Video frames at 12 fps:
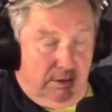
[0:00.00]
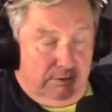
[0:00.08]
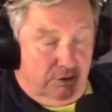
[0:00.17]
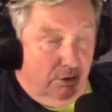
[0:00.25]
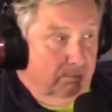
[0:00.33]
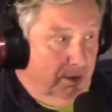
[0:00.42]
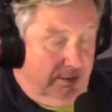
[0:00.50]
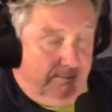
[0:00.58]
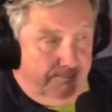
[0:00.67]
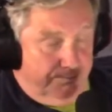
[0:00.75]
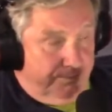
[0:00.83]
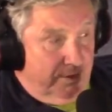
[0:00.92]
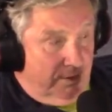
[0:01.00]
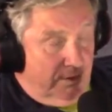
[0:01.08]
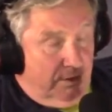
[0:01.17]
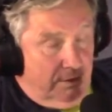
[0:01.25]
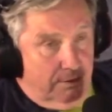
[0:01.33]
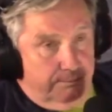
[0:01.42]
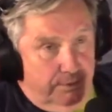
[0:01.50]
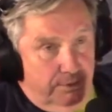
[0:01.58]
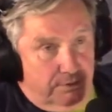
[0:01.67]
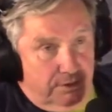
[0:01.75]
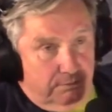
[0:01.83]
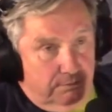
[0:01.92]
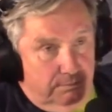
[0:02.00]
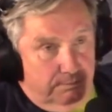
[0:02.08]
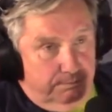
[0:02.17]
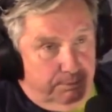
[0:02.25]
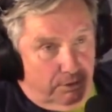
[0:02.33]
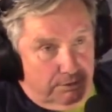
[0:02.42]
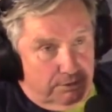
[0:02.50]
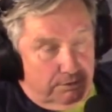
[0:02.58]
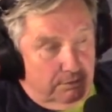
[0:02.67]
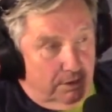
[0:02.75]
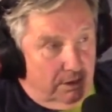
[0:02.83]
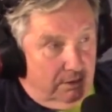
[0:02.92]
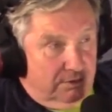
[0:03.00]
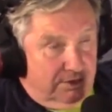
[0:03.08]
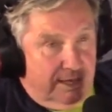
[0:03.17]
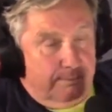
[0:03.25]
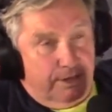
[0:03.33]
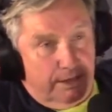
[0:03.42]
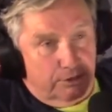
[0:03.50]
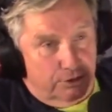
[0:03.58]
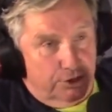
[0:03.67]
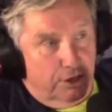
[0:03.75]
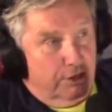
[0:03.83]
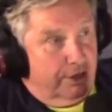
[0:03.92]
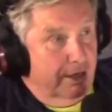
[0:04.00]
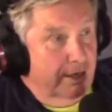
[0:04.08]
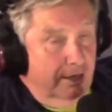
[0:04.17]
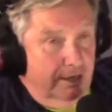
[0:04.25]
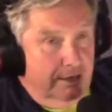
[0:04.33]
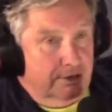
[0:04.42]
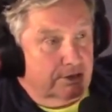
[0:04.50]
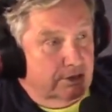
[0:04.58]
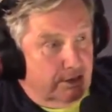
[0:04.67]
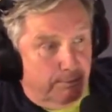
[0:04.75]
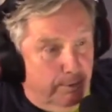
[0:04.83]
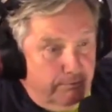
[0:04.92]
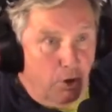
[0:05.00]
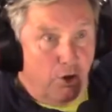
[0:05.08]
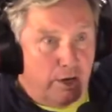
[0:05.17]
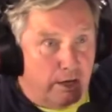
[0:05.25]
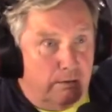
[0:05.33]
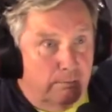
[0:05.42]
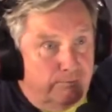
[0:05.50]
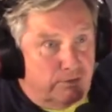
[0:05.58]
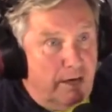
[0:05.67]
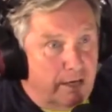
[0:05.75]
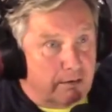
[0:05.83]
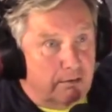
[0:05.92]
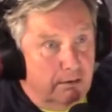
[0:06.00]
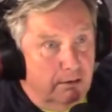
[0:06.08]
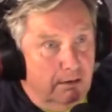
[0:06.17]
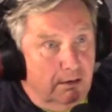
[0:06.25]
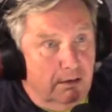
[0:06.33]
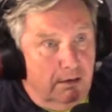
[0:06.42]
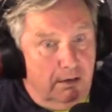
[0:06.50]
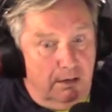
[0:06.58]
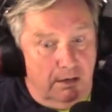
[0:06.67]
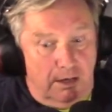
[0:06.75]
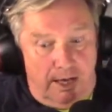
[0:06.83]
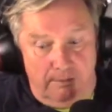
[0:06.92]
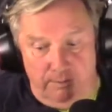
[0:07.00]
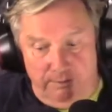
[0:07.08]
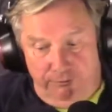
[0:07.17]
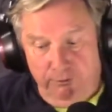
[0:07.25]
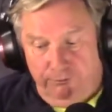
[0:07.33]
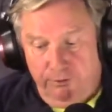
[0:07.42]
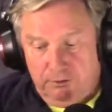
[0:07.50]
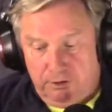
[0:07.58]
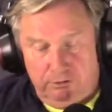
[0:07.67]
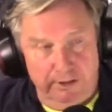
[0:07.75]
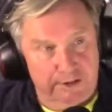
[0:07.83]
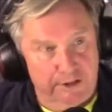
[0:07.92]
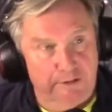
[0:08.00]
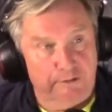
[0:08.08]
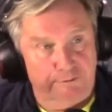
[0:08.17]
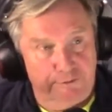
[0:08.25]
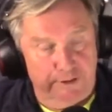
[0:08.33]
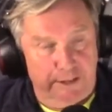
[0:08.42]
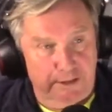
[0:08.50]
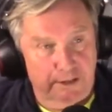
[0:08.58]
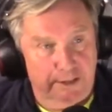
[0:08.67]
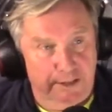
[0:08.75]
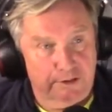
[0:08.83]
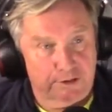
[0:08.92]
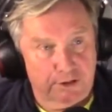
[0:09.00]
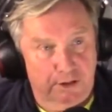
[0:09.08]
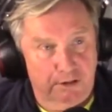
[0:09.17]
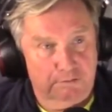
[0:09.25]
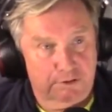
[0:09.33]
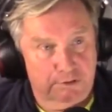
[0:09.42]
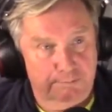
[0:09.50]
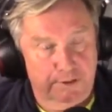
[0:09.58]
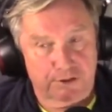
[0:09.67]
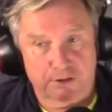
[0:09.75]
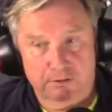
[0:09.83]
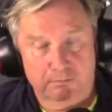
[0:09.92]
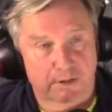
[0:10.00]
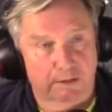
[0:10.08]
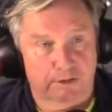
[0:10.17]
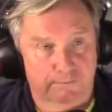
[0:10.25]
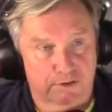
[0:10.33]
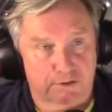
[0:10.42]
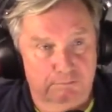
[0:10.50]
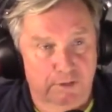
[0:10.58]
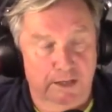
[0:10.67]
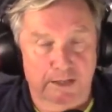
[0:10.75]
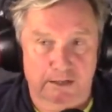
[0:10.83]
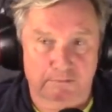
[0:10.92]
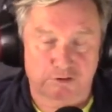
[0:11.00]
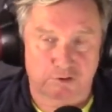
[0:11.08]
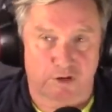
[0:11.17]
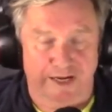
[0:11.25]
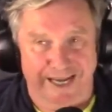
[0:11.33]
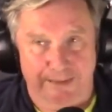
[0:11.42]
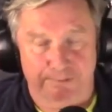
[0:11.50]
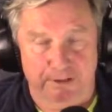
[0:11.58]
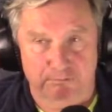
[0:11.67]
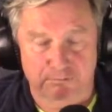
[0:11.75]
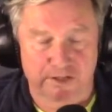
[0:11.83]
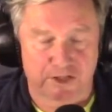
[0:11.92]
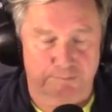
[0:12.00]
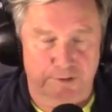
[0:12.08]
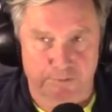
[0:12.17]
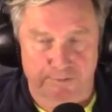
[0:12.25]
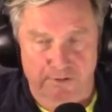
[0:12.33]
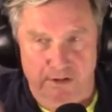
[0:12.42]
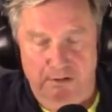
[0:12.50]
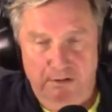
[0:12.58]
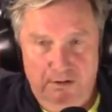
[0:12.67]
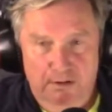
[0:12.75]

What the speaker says: told my computer bods, Sam and Akachaki, and so I said, we've got it, we've done it. And we fulfilled the criteria for an NIHR submission. They'll give us some money, and I was quite happy reasonably with the